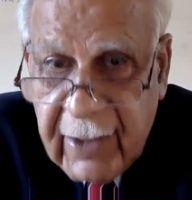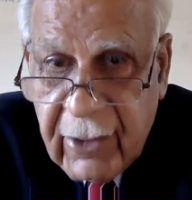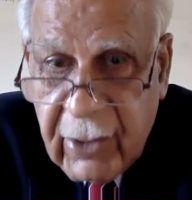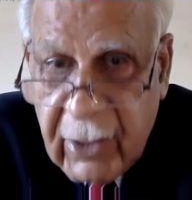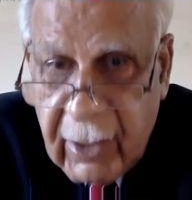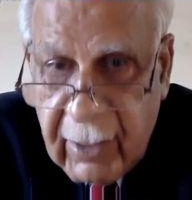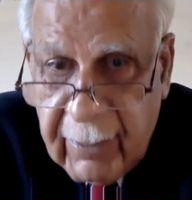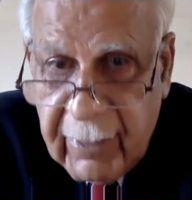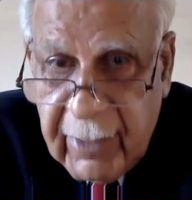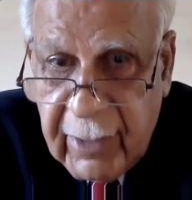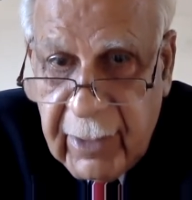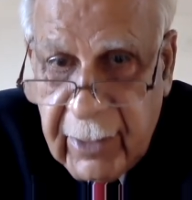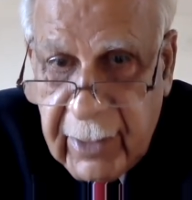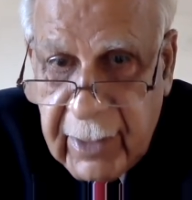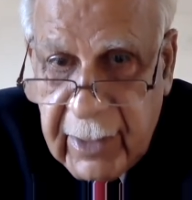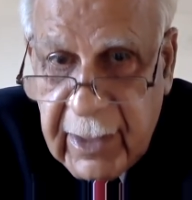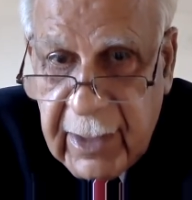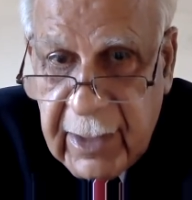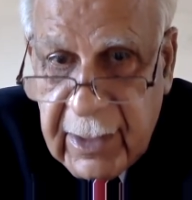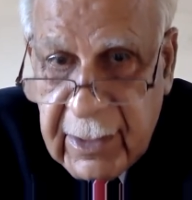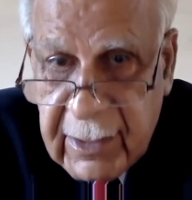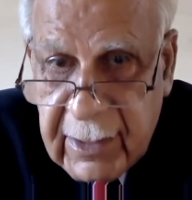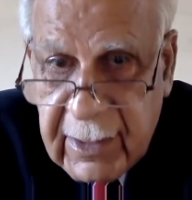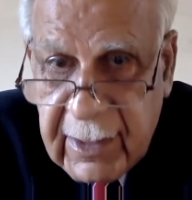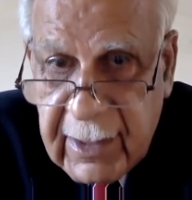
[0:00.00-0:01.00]
common
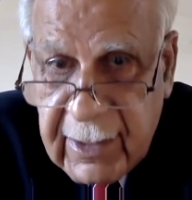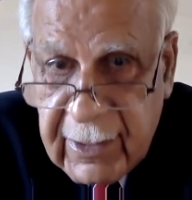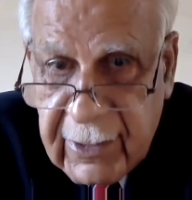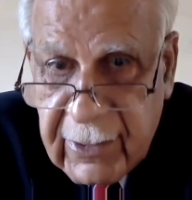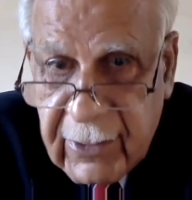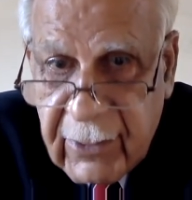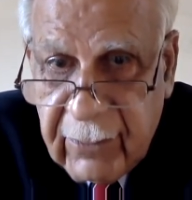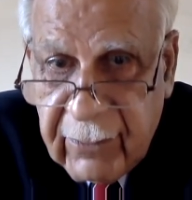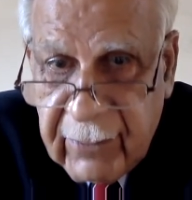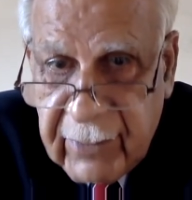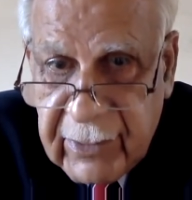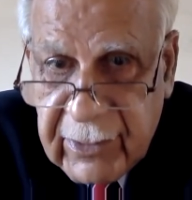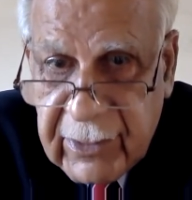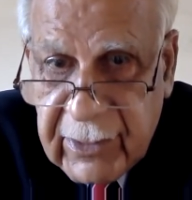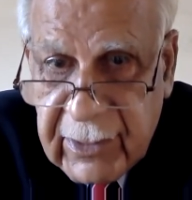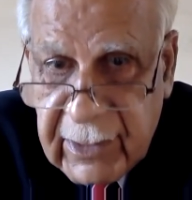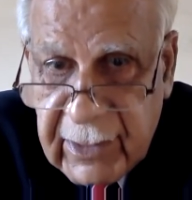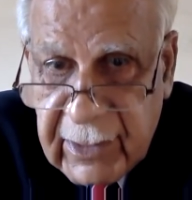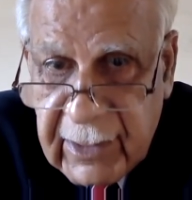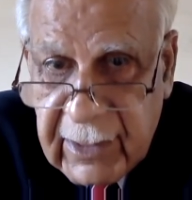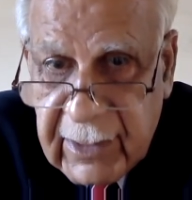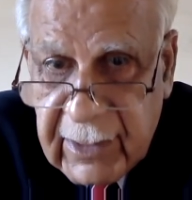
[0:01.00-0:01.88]
these days overseas.